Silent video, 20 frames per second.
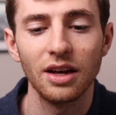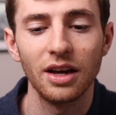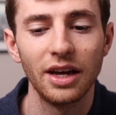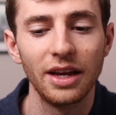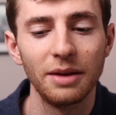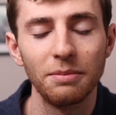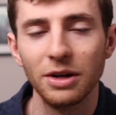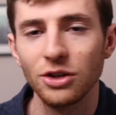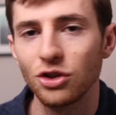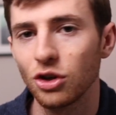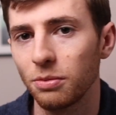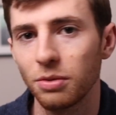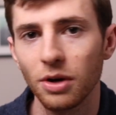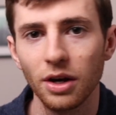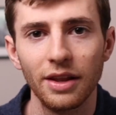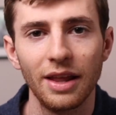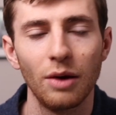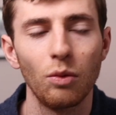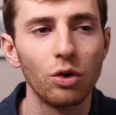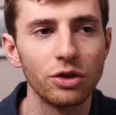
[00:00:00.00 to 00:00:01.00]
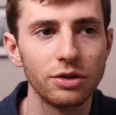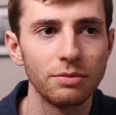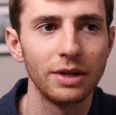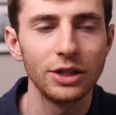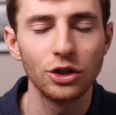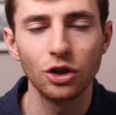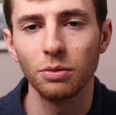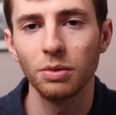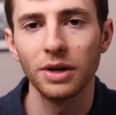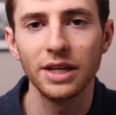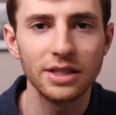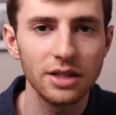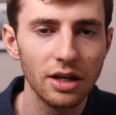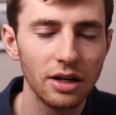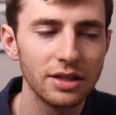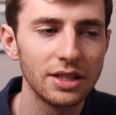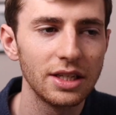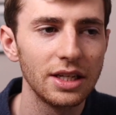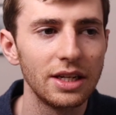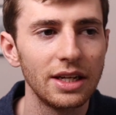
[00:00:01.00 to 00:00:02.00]
My job, that wasn't my job when I
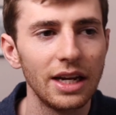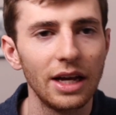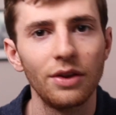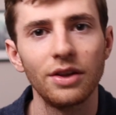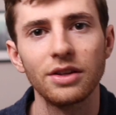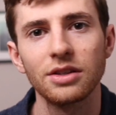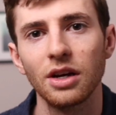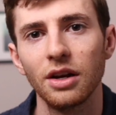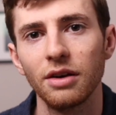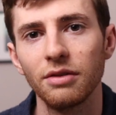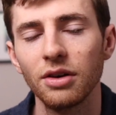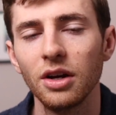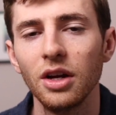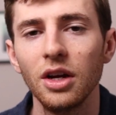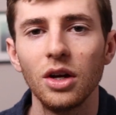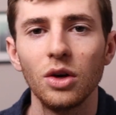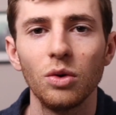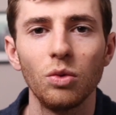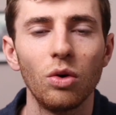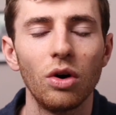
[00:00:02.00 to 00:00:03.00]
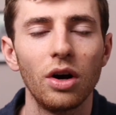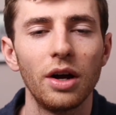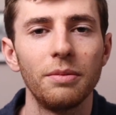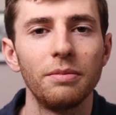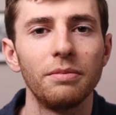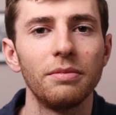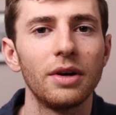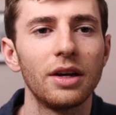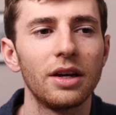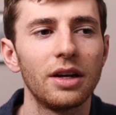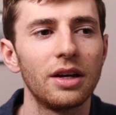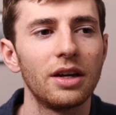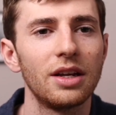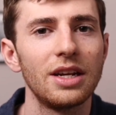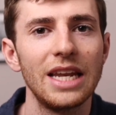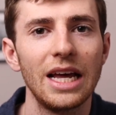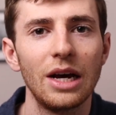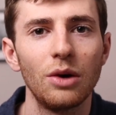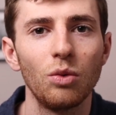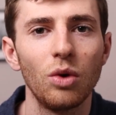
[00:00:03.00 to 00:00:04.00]
started. Now that's kind of what I'm
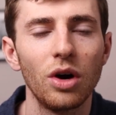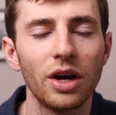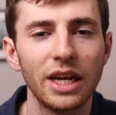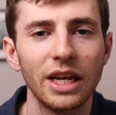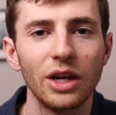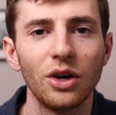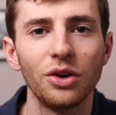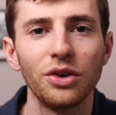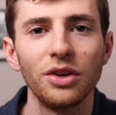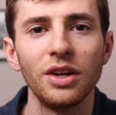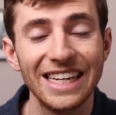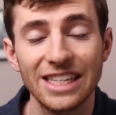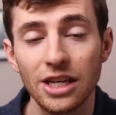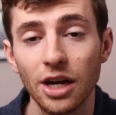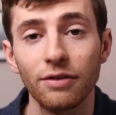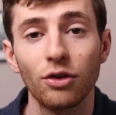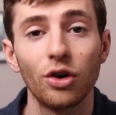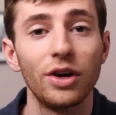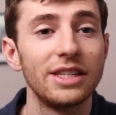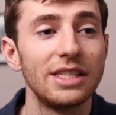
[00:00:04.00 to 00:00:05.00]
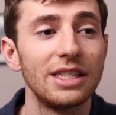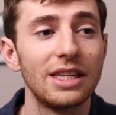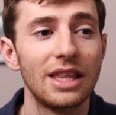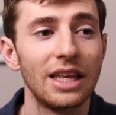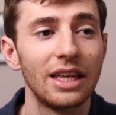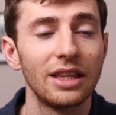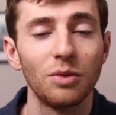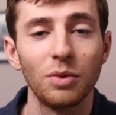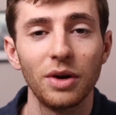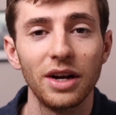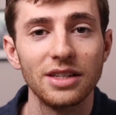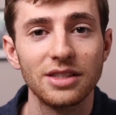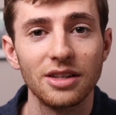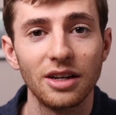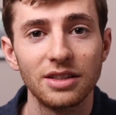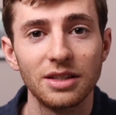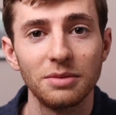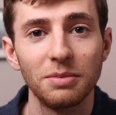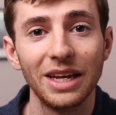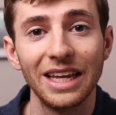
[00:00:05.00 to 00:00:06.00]
now working on. And it's kind of crazy to think that when I
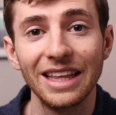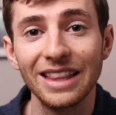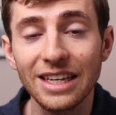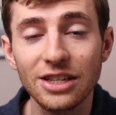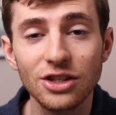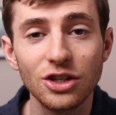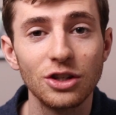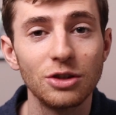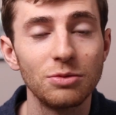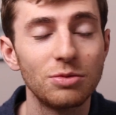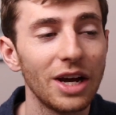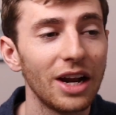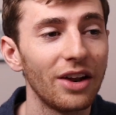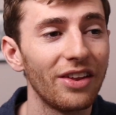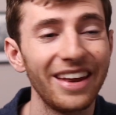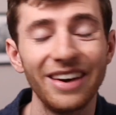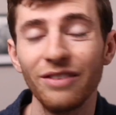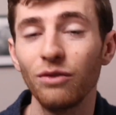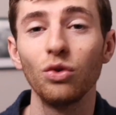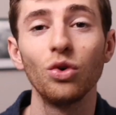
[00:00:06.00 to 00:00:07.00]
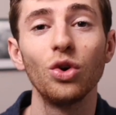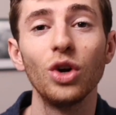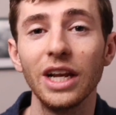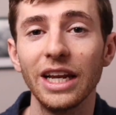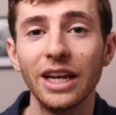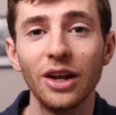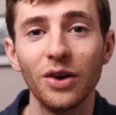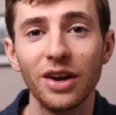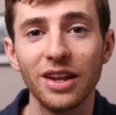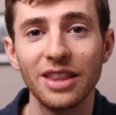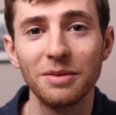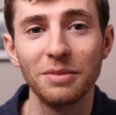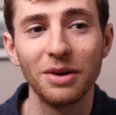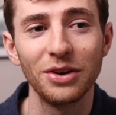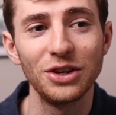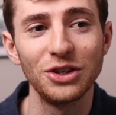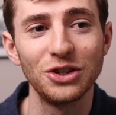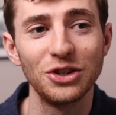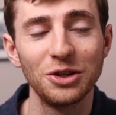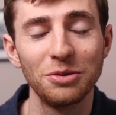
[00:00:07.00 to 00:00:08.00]
started making this YouTube channel, I didn't really know anything about
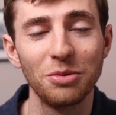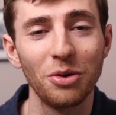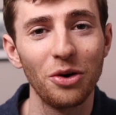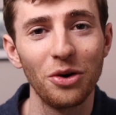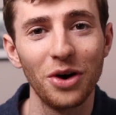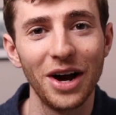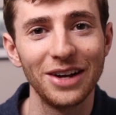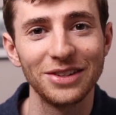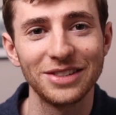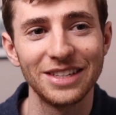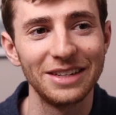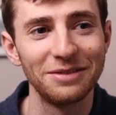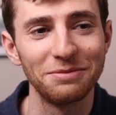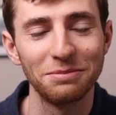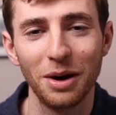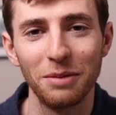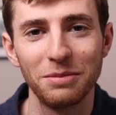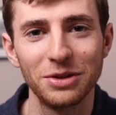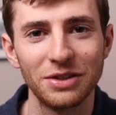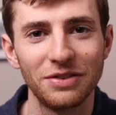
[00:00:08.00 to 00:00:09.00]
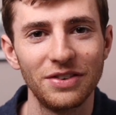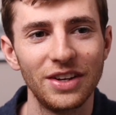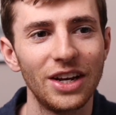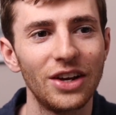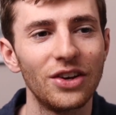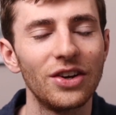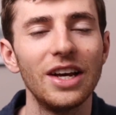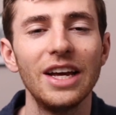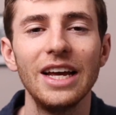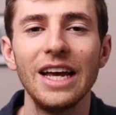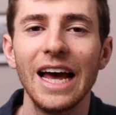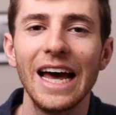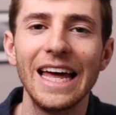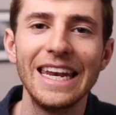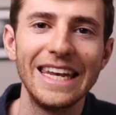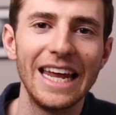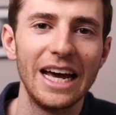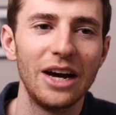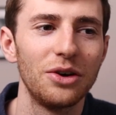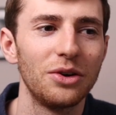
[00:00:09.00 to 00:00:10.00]
YouTube or how to even publish a video.
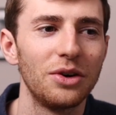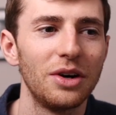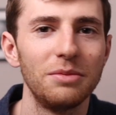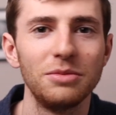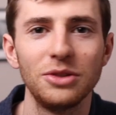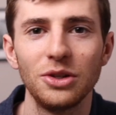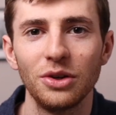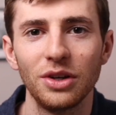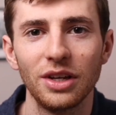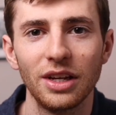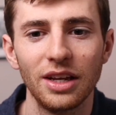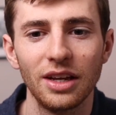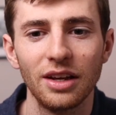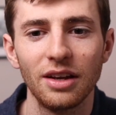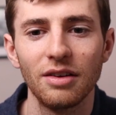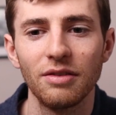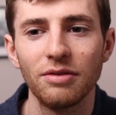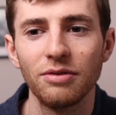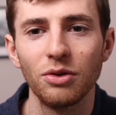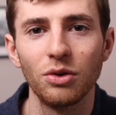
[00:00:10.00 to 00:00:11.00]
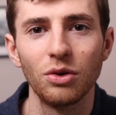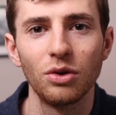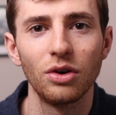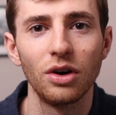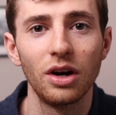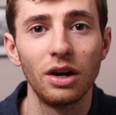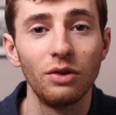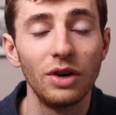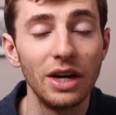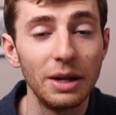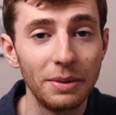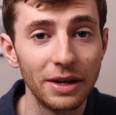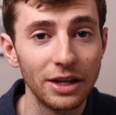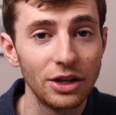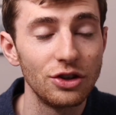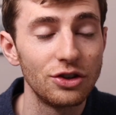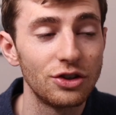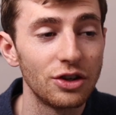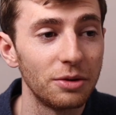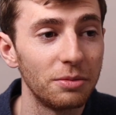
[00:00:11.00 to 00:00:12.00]
And now I'm doing it for a really big
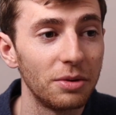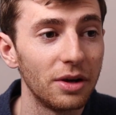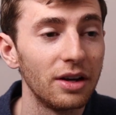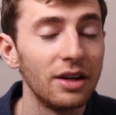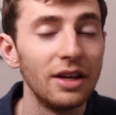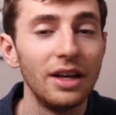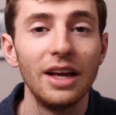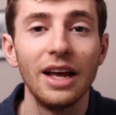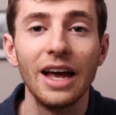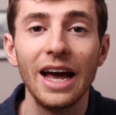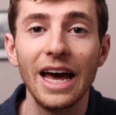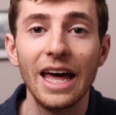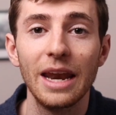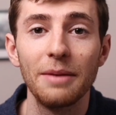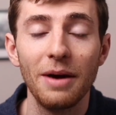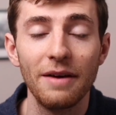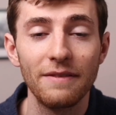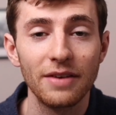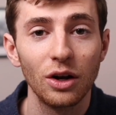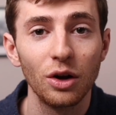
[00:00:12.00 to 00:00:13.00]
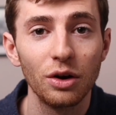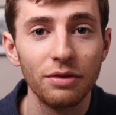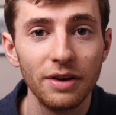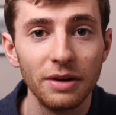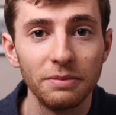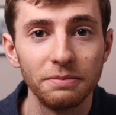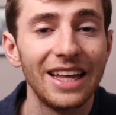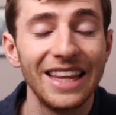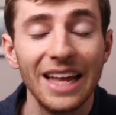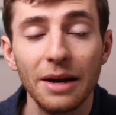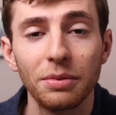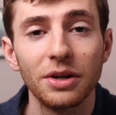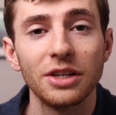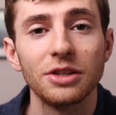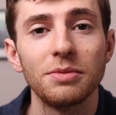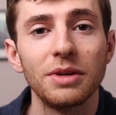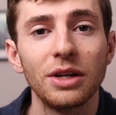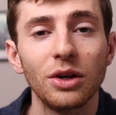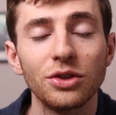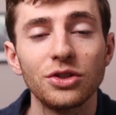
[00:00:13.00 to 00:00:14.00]
YouTuber and I'm having a lot of fun. And that
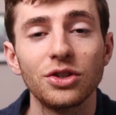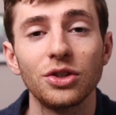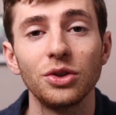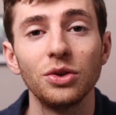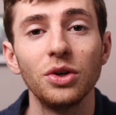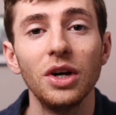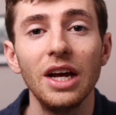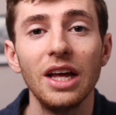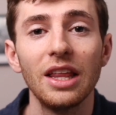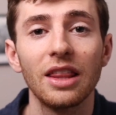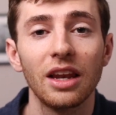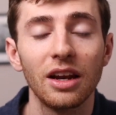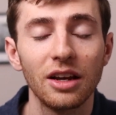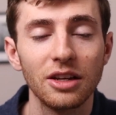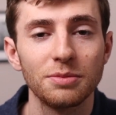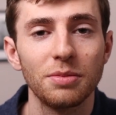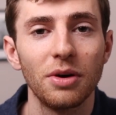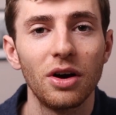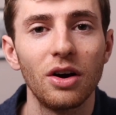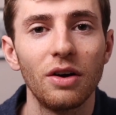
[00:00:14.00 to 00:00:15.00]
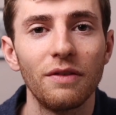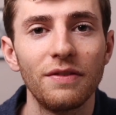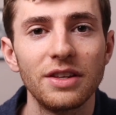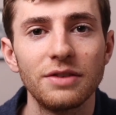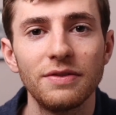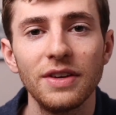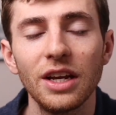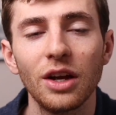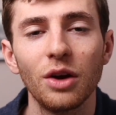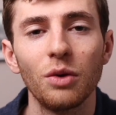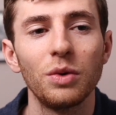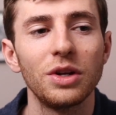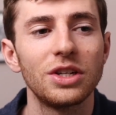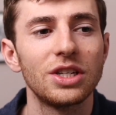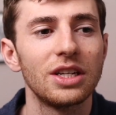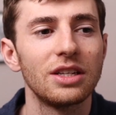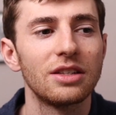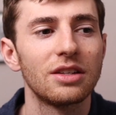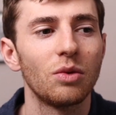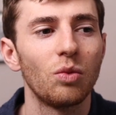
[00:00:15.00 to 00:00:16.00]
brings me onto the last part of this video,
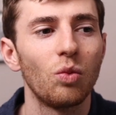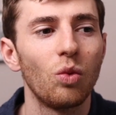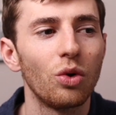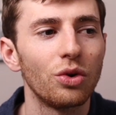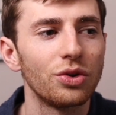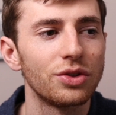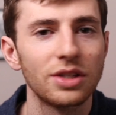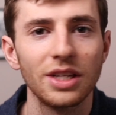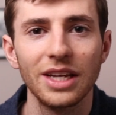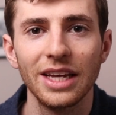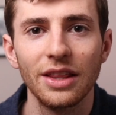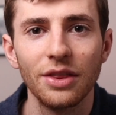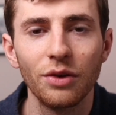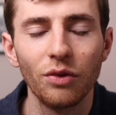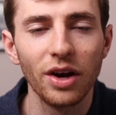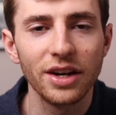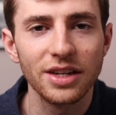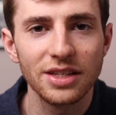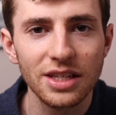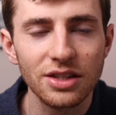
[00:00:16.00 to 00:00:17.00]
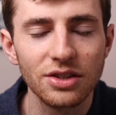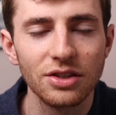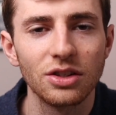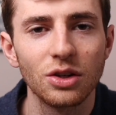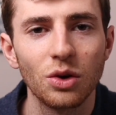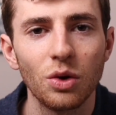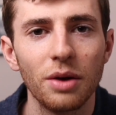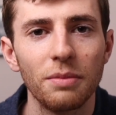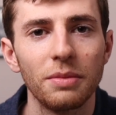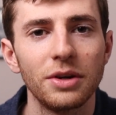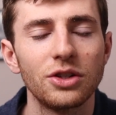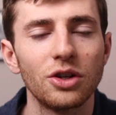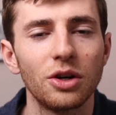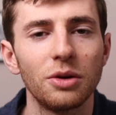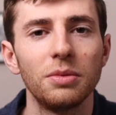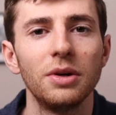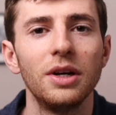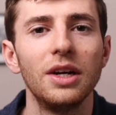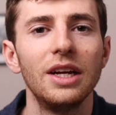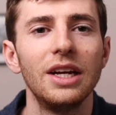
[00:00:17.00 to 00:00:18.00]
which is, was it the right decision to quit my
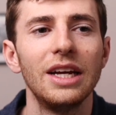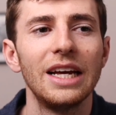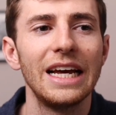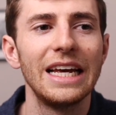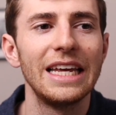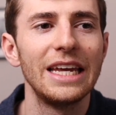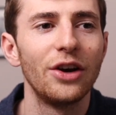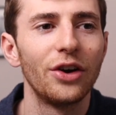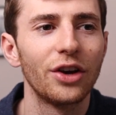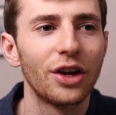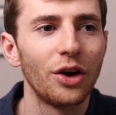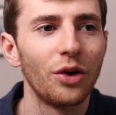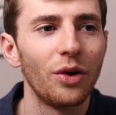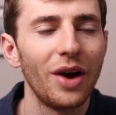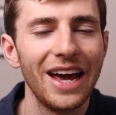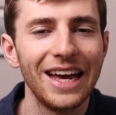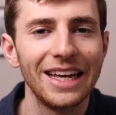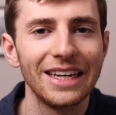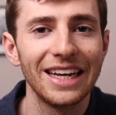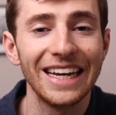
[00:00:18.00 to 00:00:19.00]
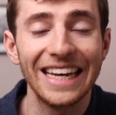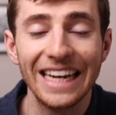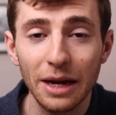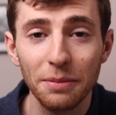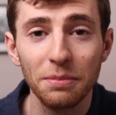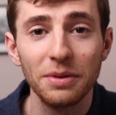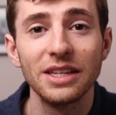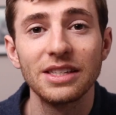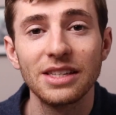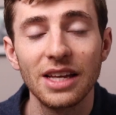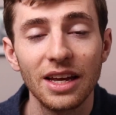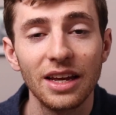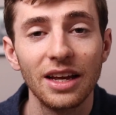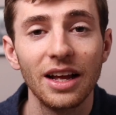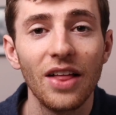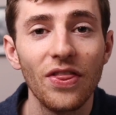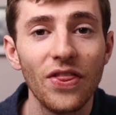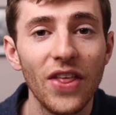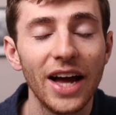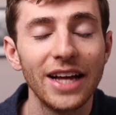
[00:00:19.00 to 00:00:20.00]
job a year ago? And I can happily
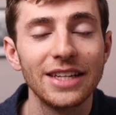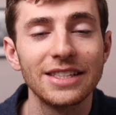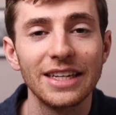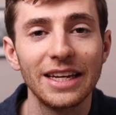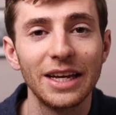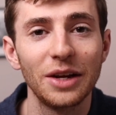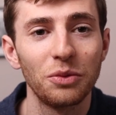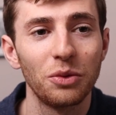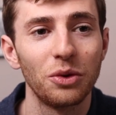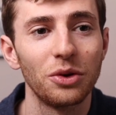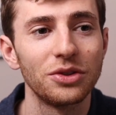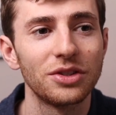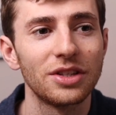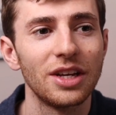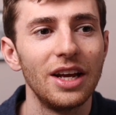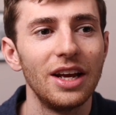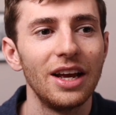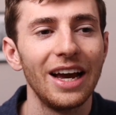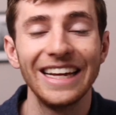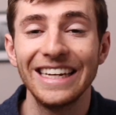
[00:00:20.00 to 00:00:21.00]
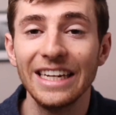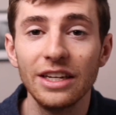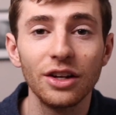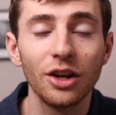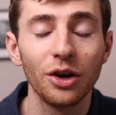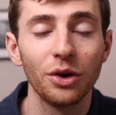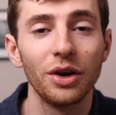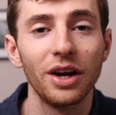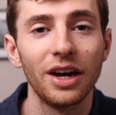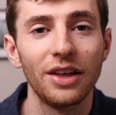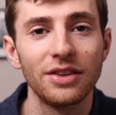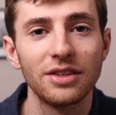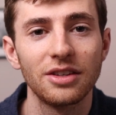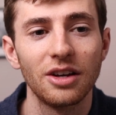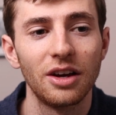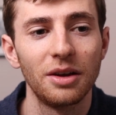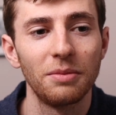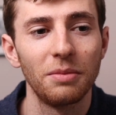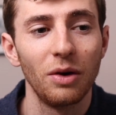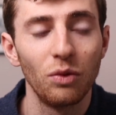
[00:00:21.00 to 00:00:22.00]
say that it was. I didn't know it at the
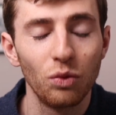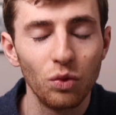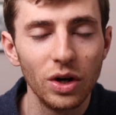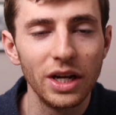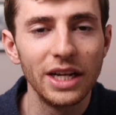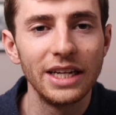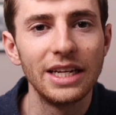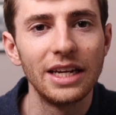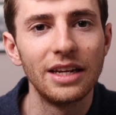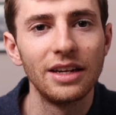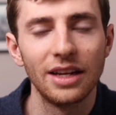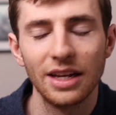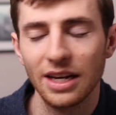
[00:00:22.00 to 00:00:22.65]
time. I really didn't.